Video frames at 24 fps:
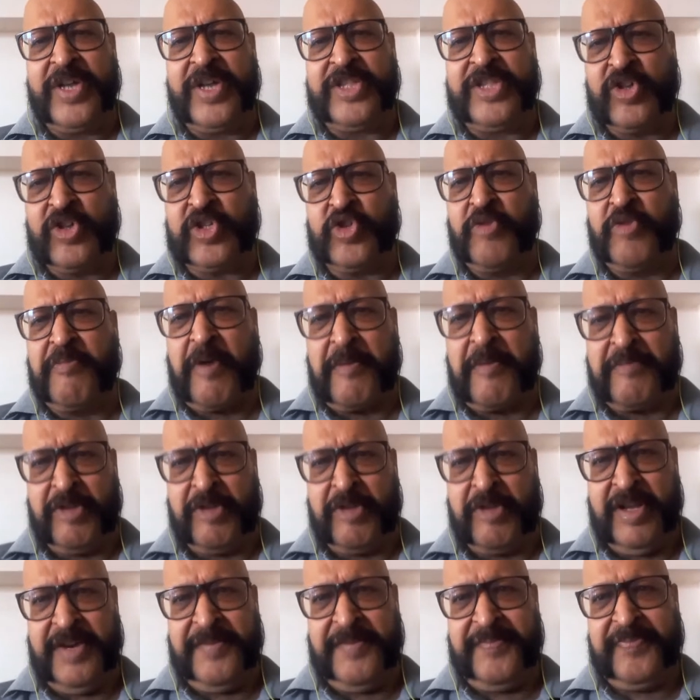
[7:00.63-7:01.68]
not so
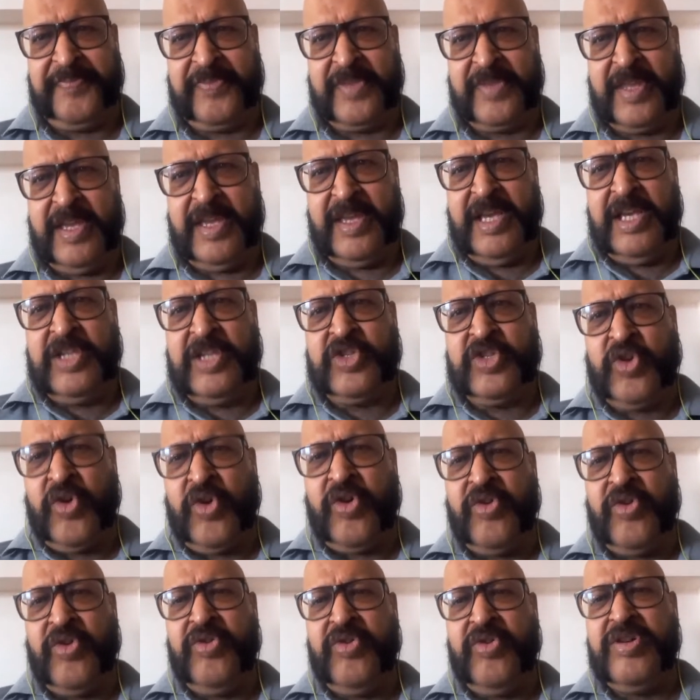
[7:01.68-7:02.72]
popular.
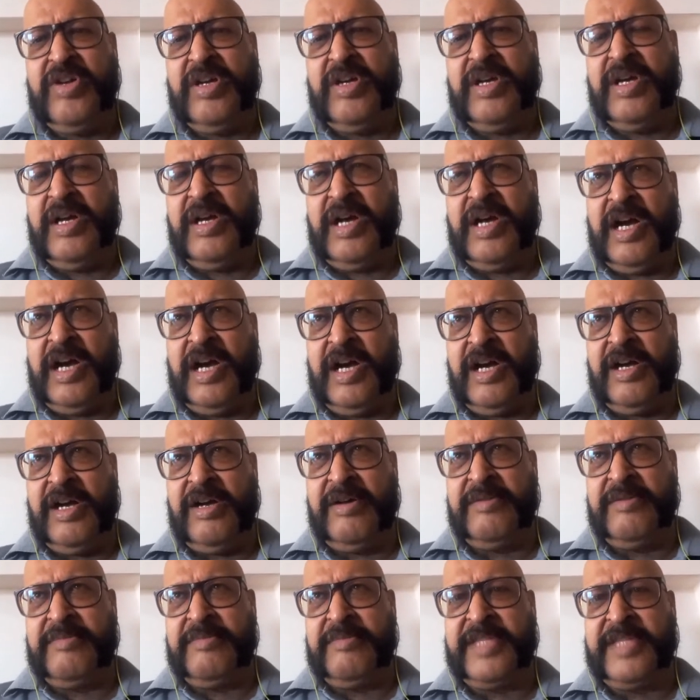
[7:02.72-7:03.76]
So,
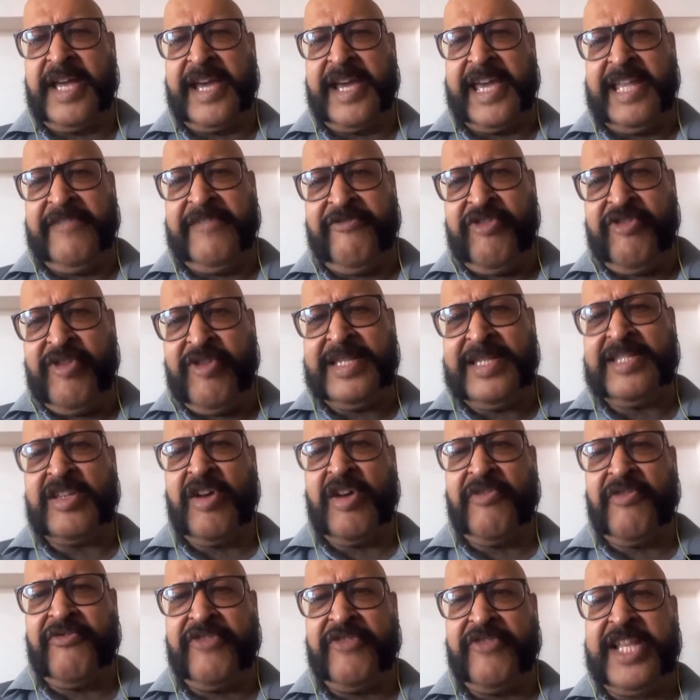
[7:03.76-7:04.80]
the influence
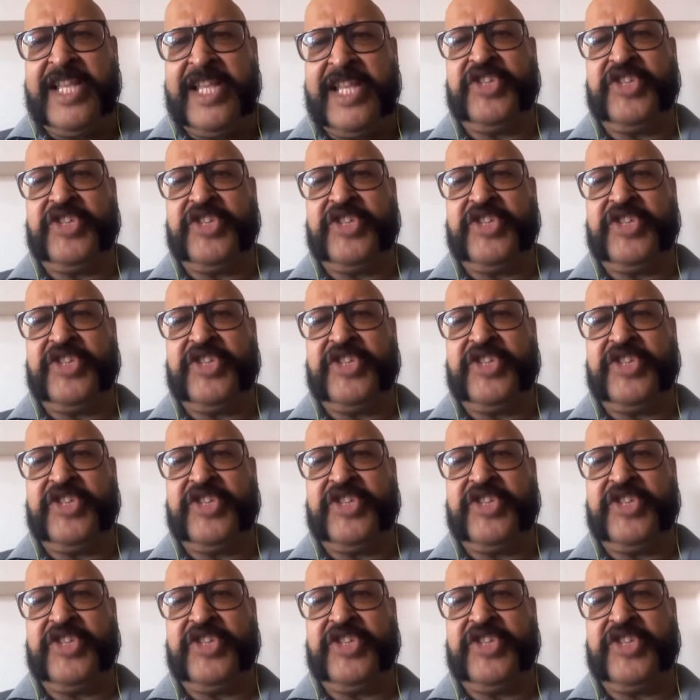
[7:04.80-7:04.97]
of William